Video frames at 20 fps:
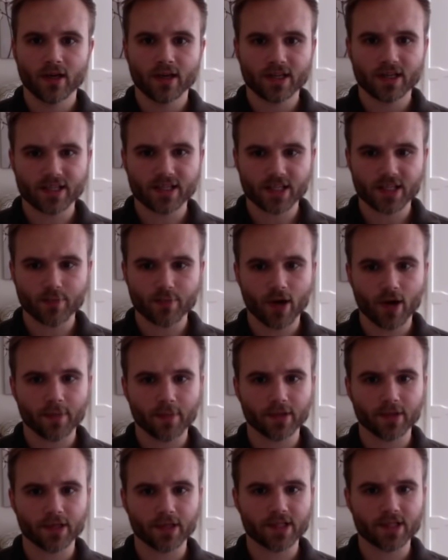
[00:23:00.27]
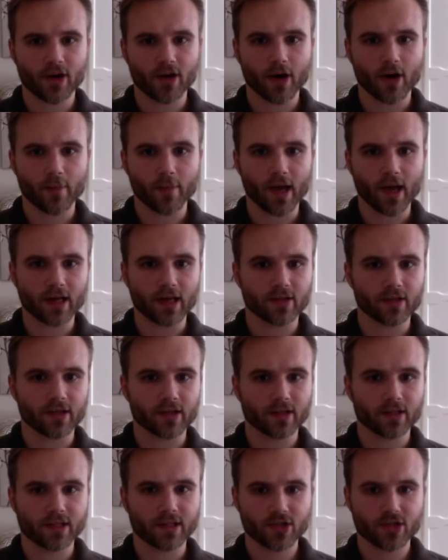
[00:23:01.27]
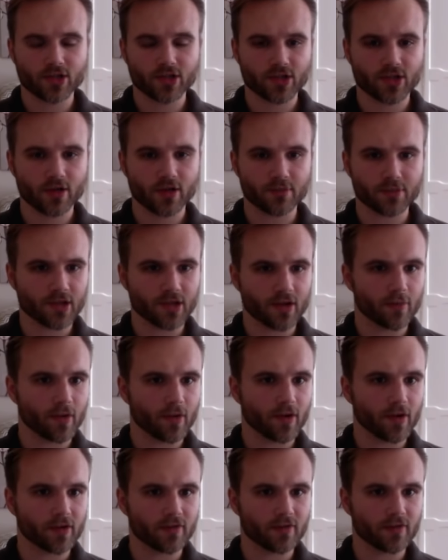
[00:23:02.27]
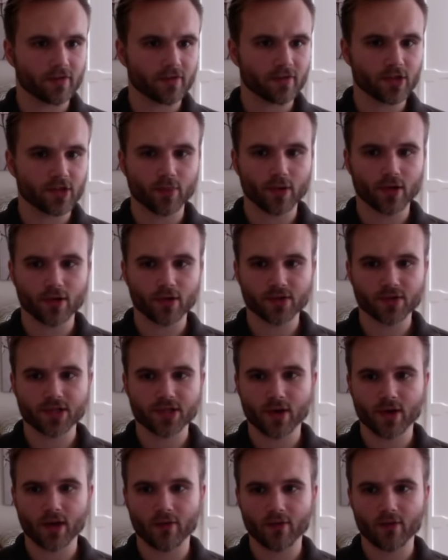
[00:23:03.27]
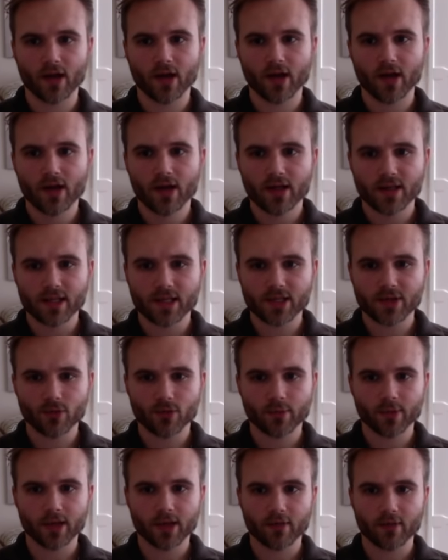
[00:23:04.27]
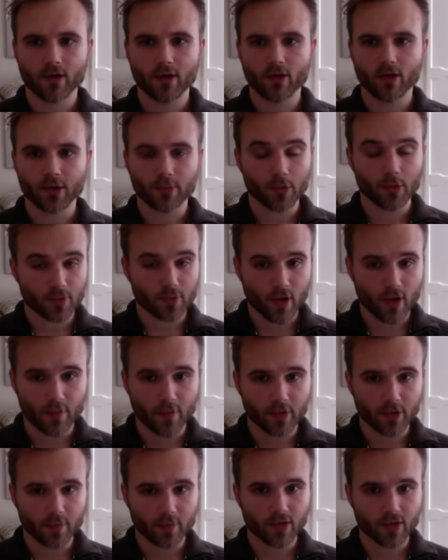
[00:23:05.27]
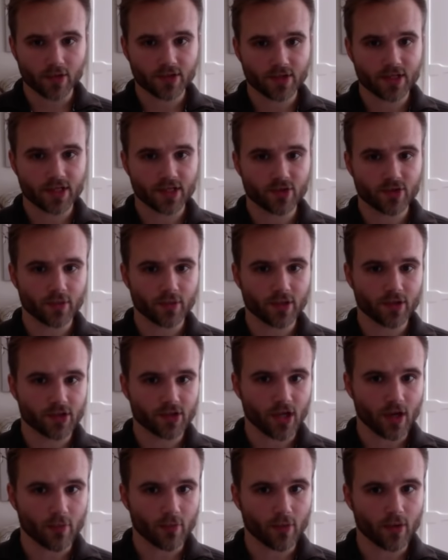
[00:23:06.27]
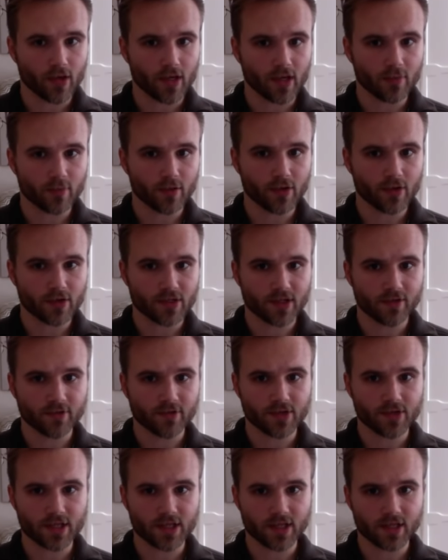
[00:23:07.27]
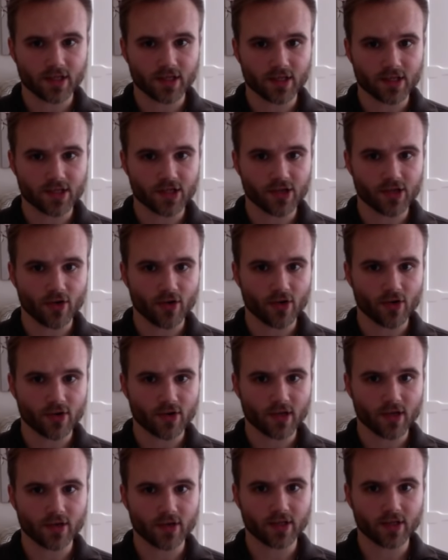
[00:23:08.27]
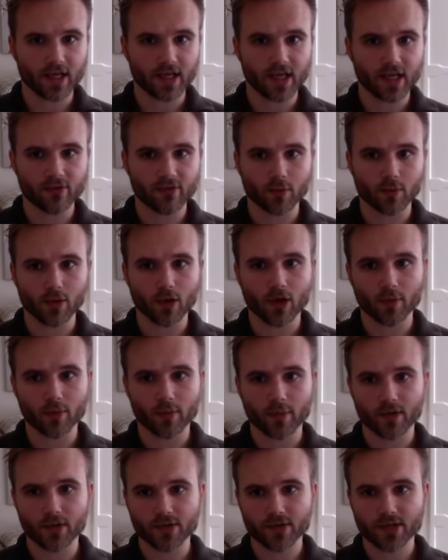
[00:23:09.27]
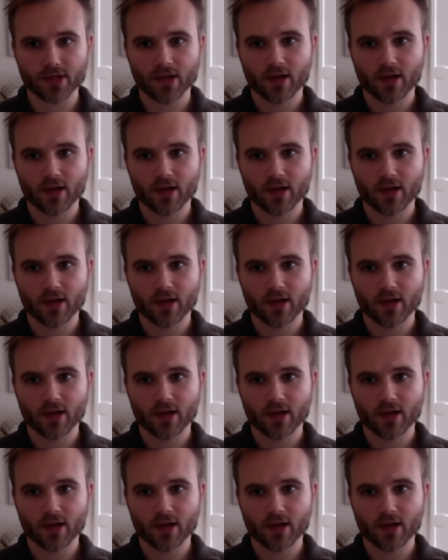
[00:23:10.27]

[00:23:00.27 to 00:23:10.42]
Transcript: is this populates automatically. This just comes up on the featured posts. You have, this will be your most popular post. This will be your top rated post. If you see these stars right here at the end of a blog post,